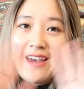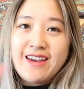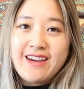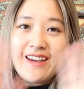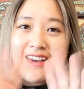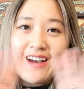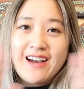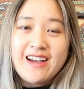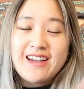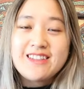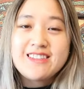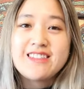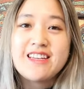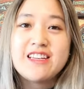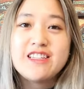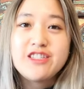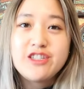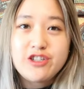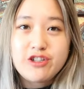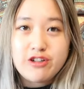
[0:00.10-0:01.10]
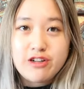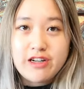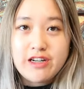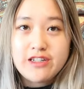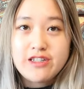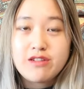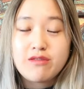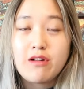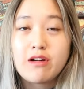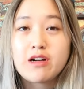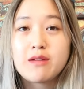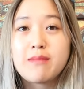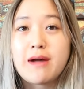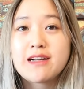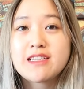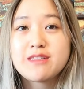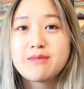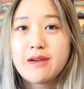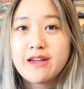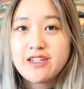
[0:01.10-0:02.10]
guys, it's Trish. Welcome back
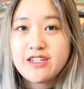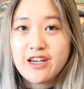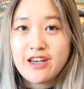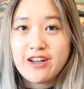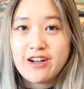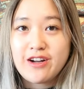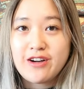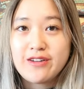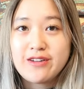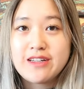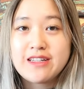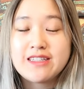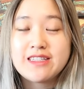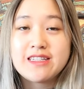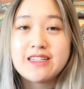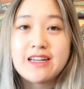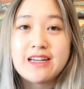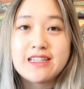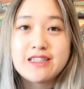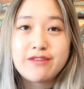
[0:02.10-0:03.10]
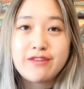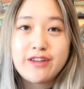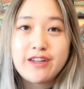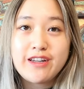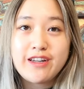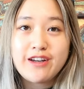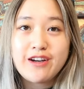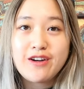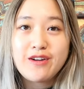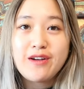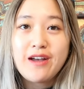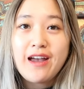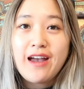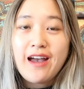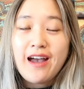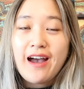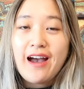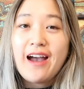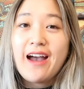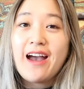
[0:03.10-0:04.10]
to my channel. In today's video,
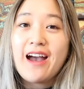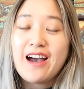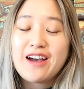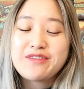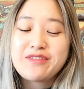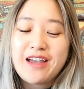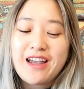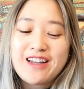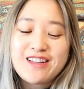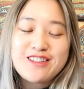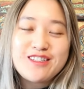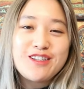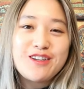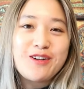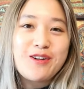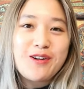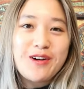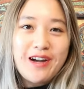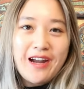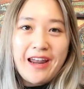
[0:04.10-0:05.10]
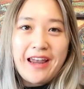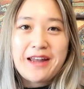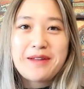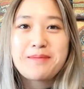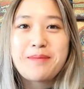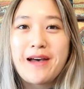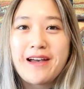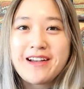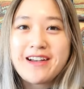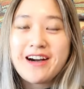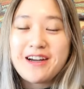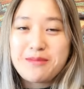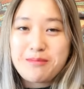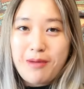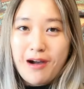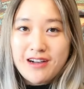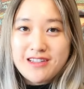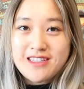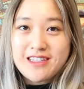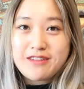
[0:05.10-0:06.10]
I have a Dior handbag
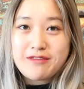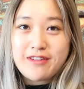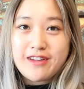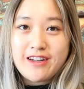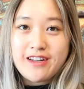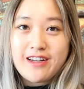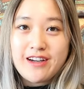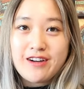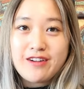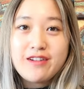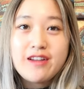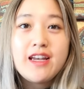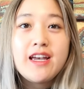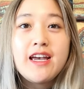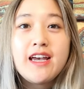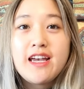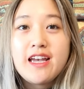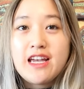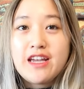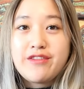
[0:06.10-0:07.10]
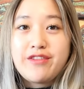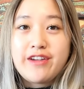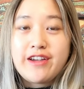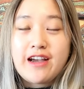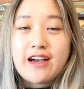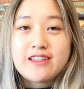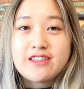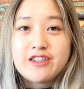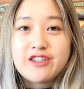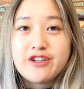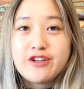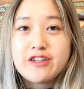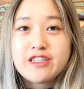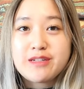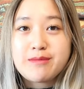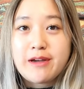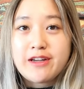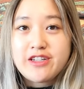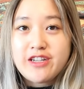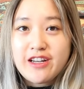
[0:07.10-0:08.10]
unboxing video. If you guys are new to
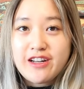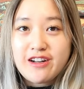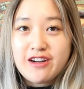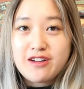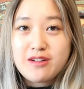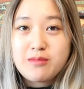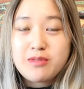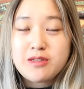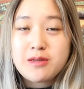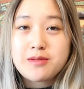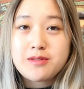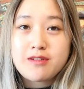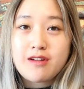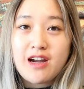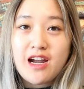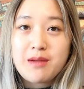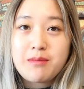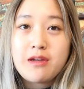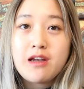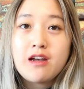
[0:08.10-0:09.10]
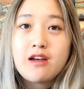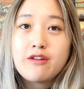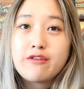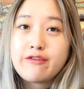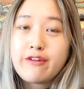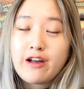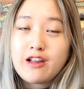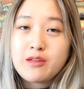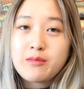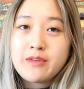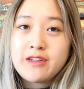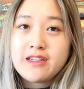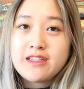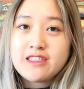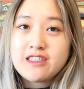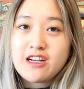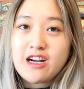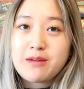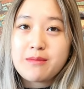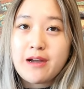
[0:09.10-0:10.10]
my channel, please subscribe, follow me on
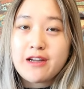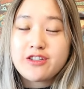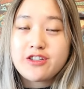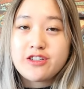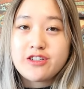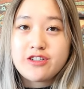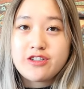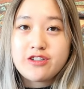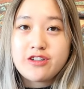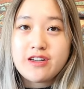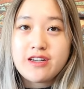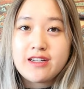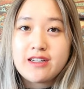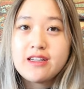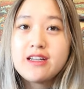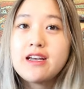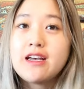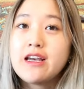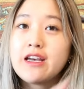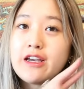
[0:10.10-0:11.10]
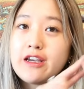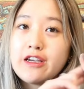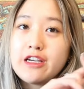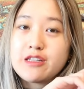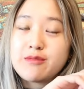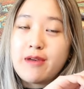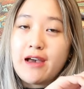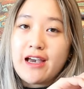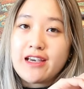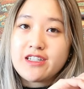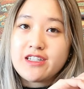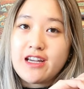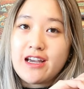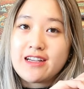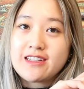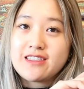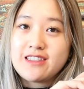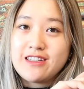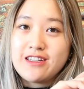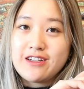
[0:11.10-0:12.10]
Instagram at TrishTrinh, use my hashtag
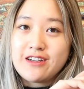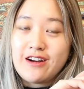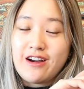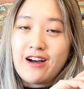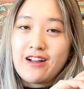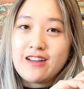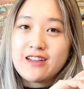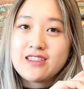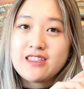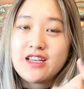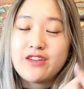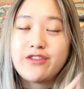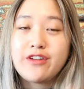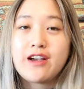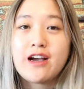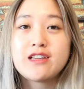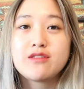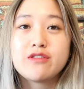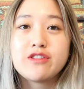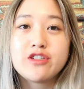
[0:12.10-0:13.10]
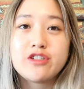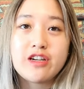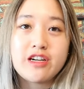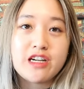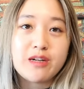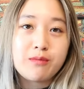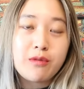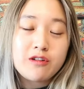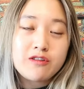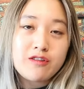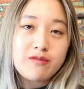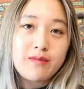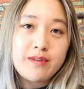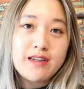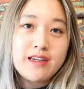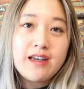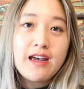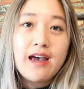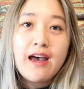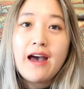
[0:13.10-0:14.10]
CDRHolics if you guys want to share your post with
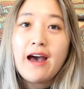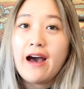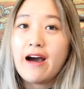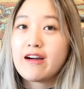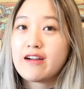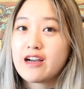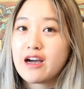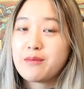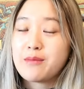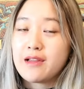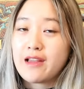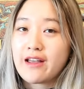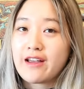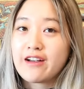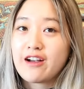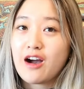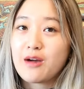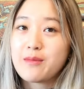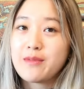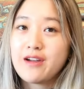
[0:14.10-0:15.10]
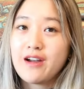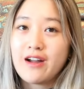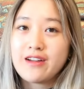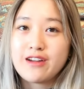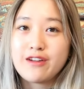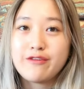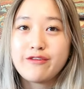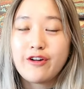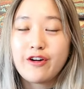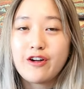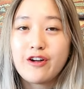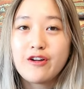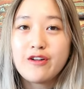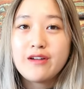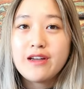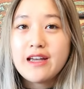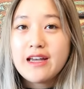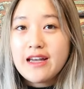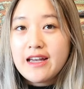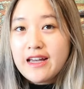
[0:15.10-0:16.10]
me, I'll comment like a comment on your photo.
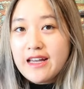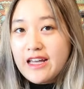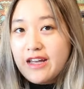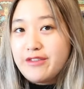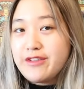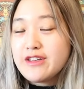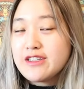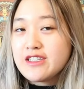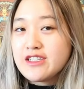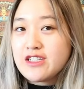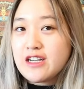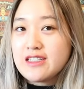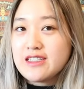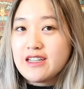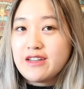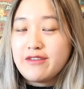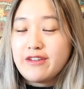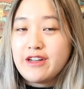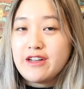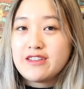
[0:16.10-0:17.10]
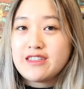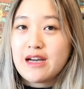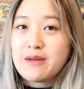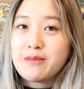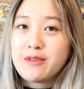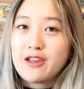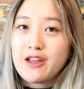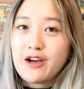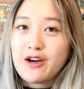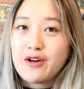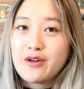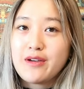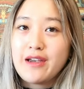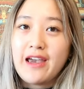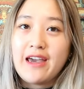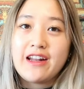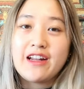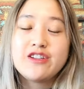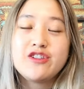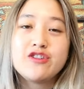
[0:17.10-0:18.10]
If you suggest a video down below
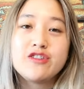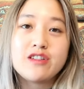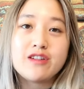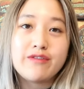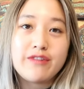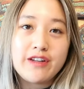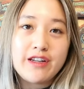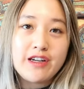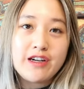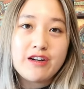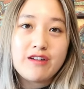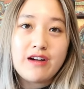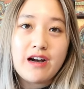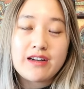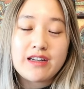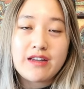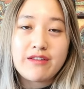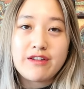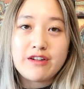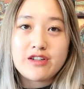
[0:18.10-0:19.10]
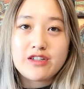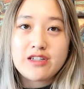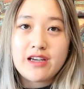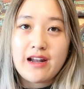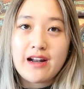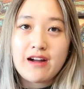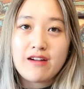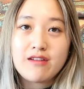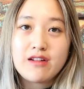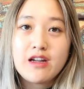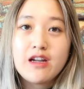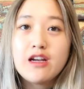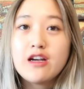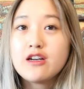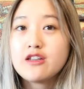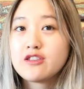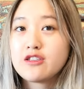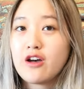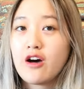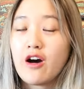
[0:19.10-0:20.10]
and I choose your video, I'll give you a shout out.
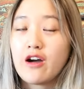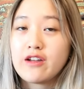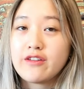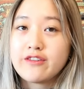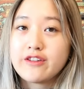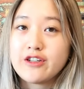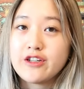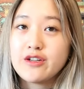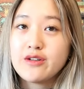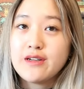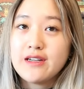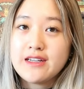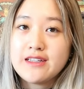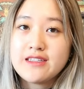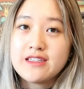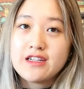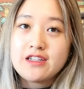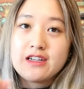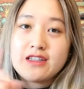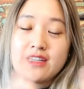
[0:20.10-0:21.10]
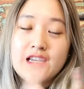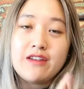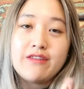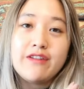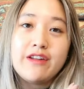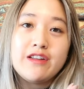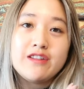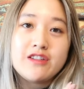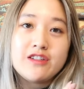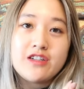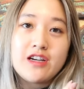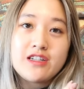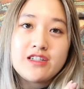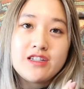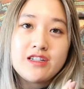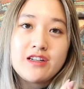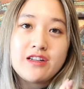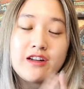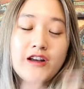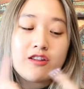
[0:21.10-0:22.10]
So all you have to do is suggest a video
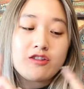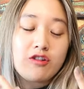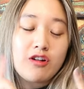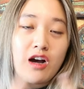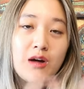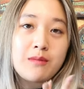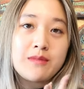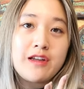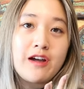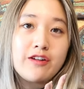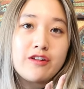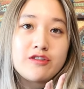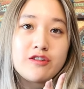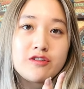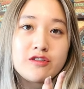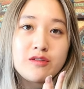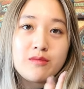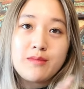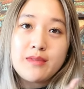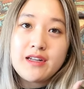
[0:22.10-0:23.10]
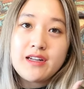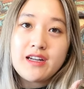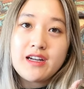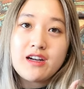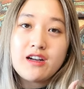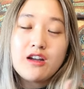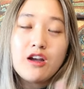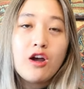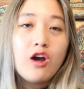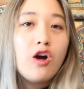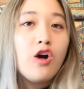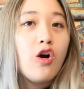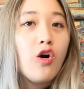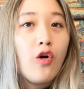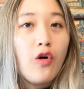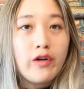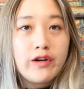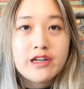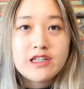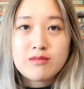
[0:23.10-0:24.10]
suggestion and also comment down your social media
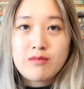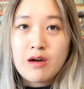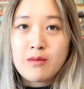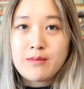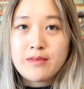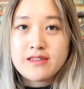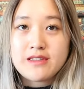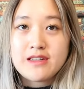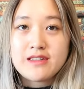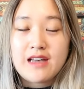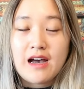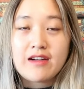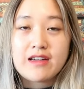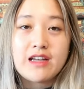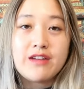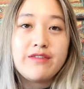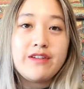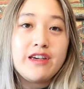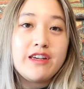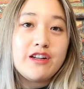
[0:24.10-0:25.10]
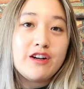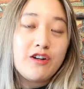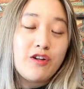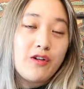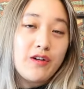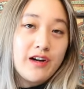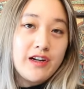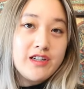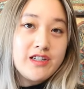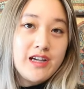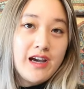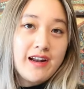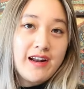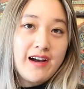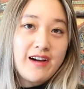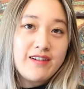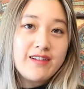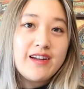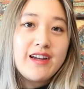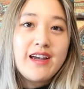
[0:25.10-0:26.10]
or your small business, I'll give either or a shout
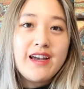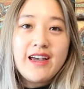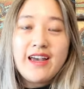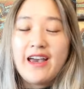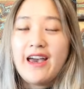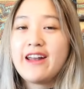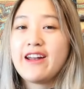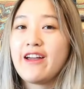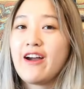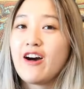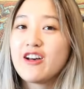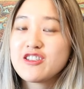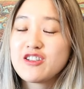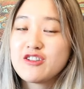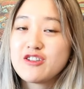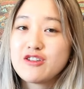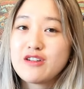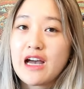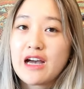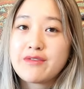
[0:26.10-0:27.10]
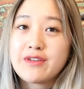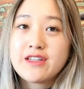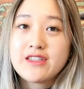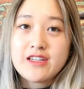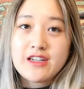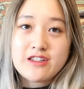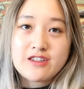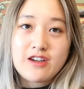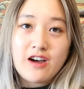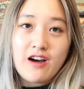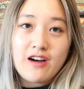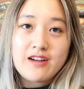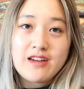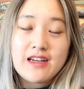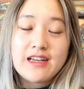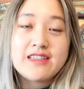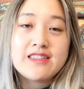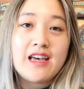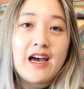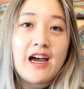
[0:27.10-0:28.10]
out. And I also do have a TikTok,
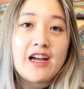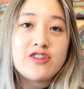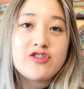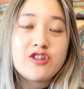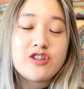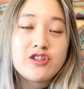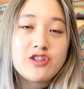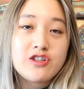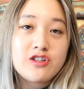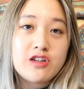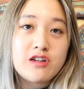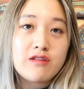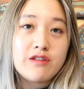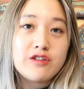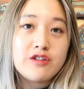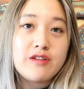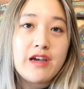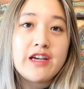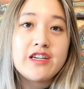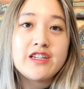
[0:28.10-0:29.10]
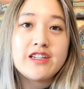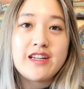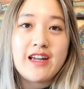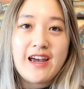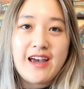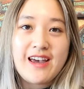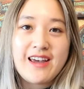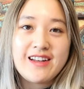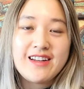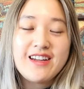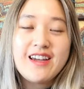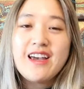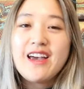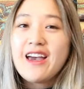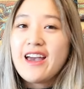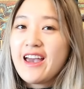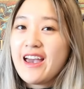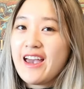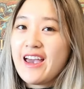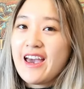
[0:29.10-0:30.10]
it's at TrishTrinh with two H in the end.
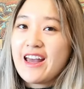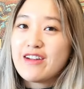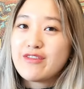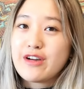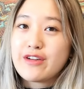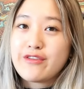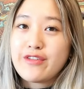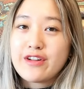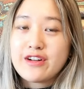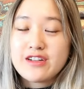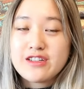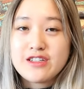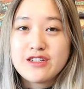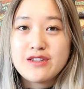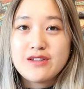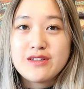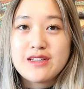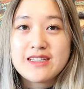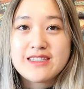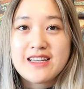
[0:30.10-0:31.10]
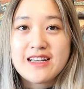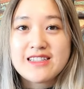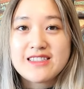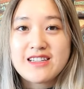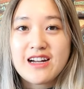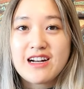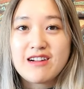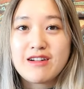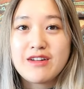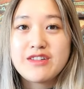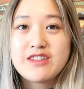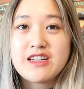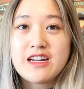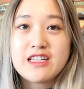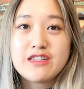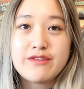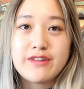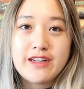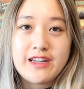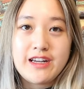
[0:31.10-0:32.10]
And without further ado, let's get started with
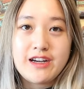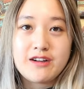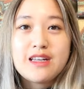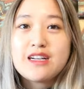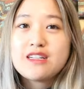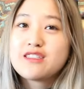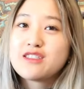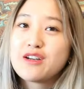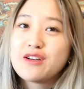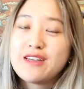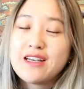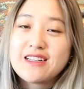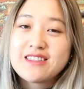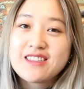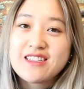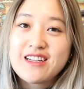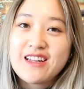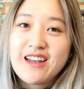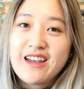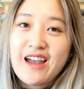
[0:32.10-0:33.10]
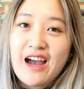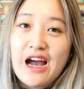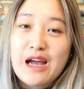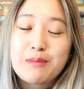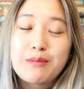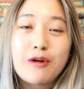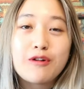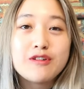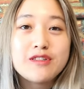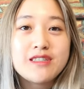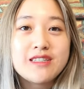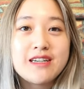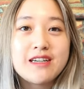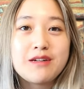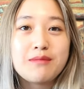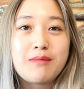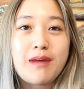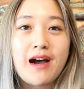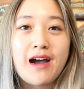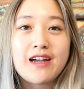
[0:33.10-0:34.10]
today's video. So yesterday I posted
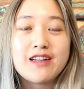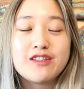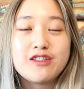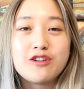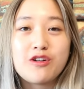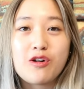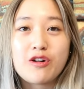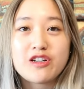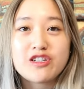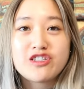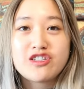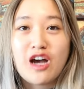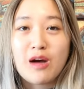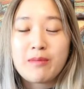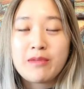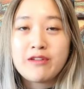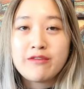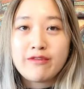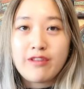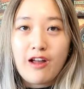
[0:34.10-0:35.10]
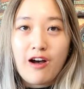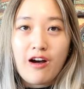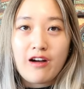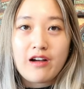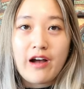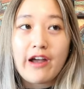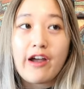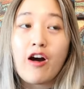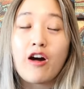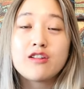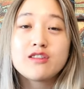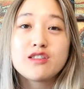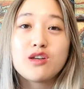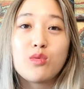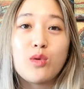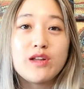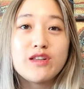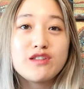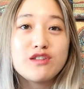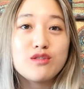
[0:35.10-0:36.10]
my Dior shopping vlog. I also
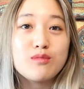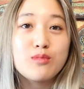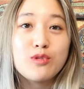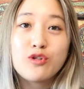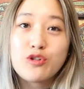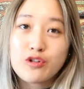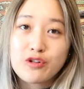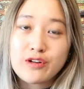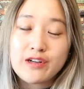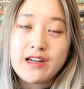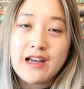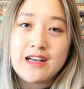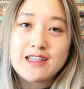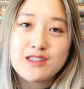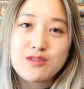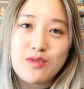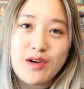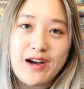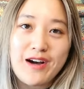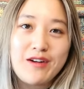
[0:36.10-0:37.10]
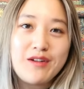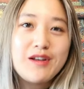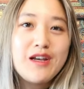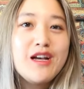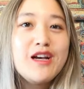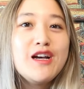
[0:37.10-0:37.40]
went to Bulgari as well,